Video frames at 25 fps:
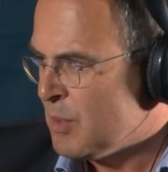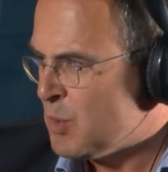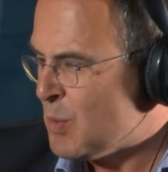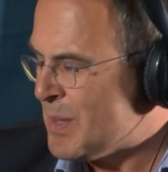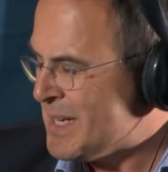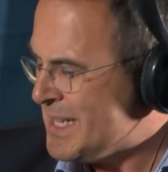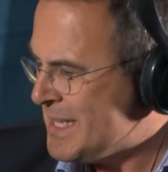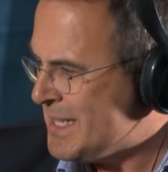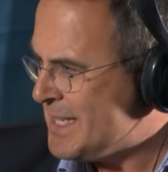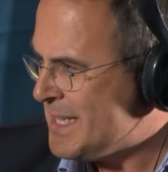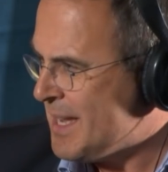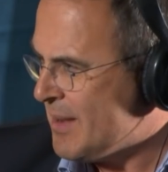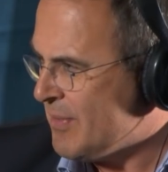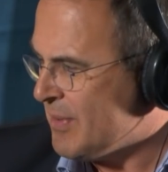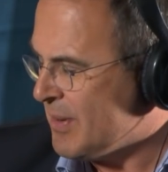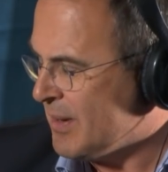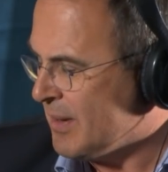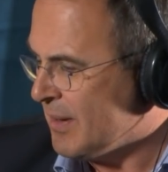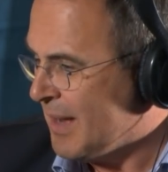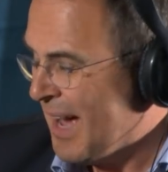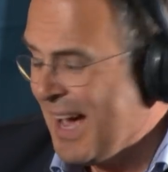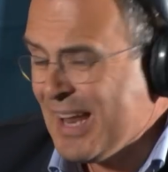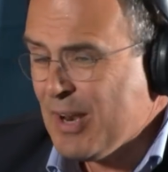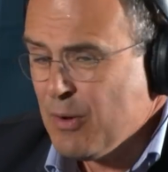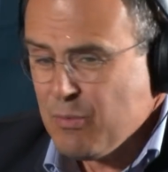
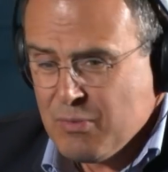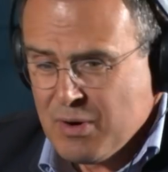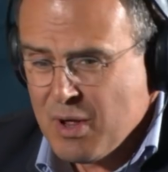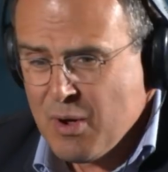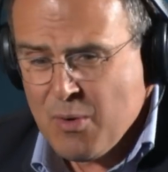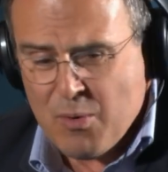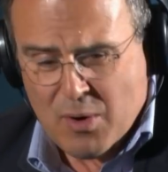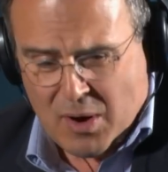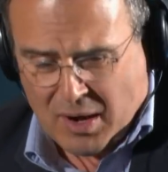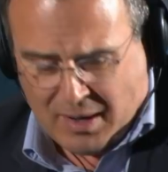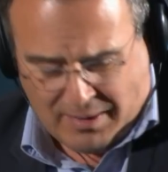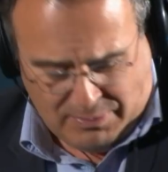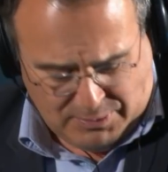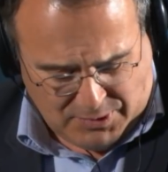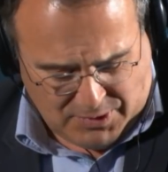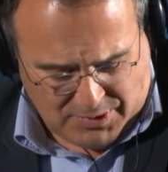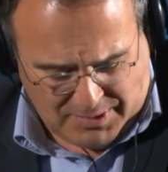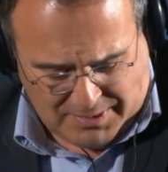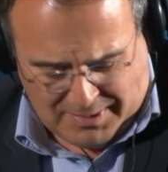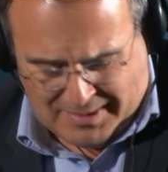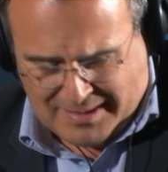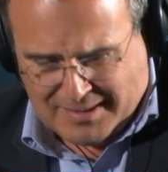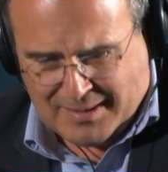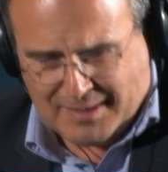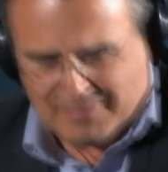27. I don't know.
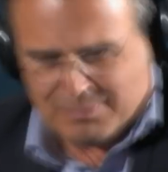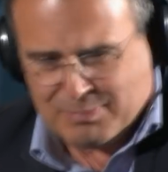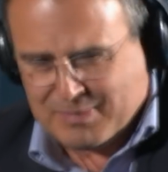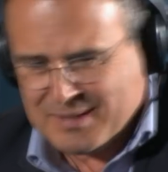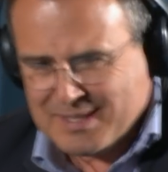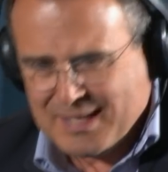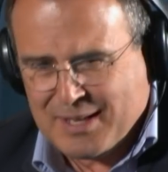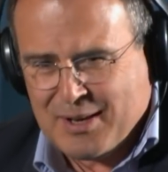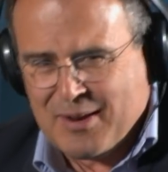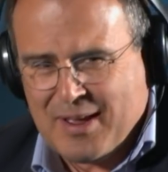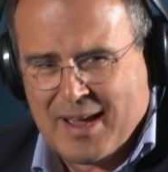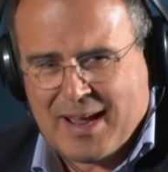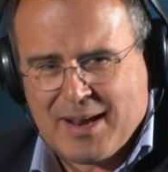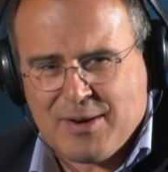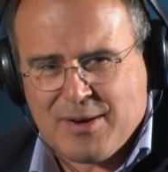I've seen her